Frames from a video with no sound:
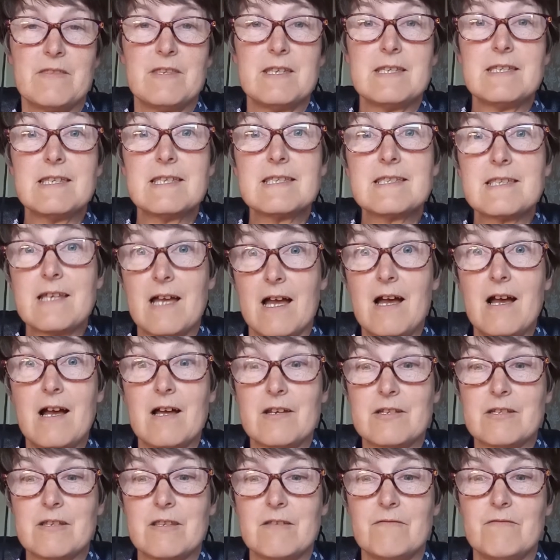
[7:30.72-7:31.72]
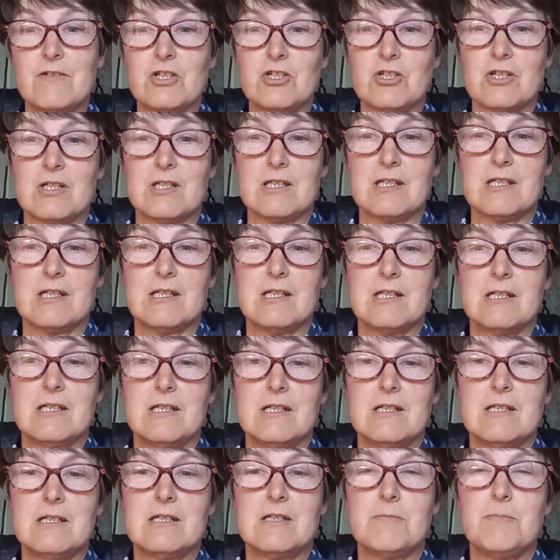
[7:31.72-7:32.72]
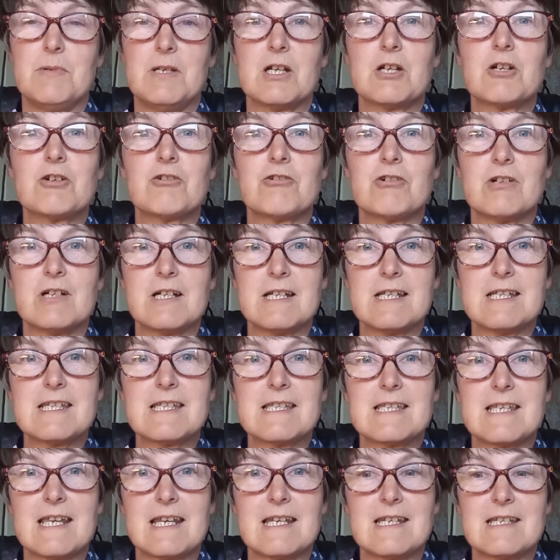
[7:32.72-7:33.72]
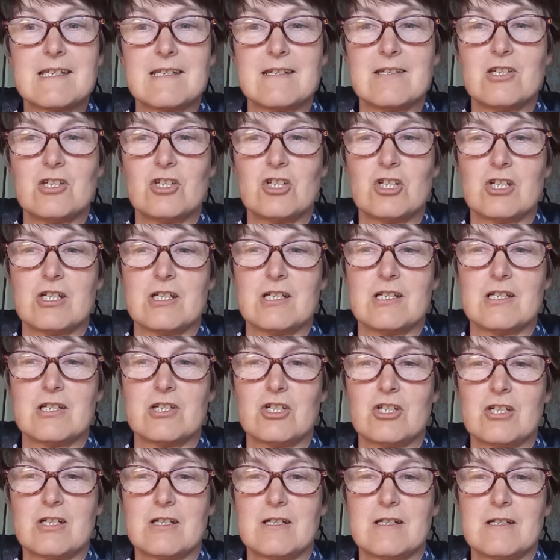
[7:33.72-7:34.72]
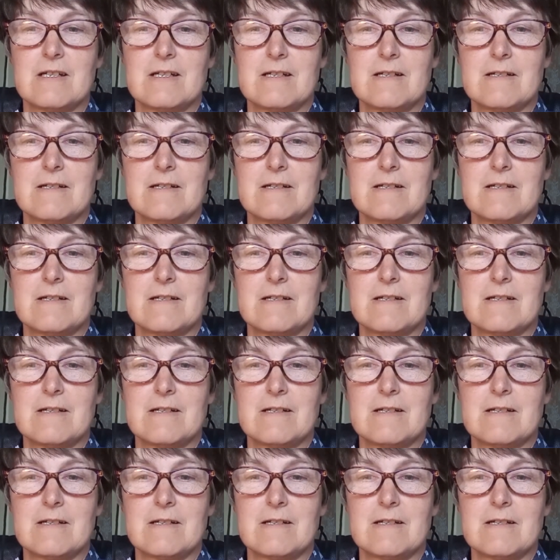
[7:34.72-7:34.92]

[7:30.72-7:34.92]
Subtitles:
This is the heart of the vision, to be a Christ-centred church.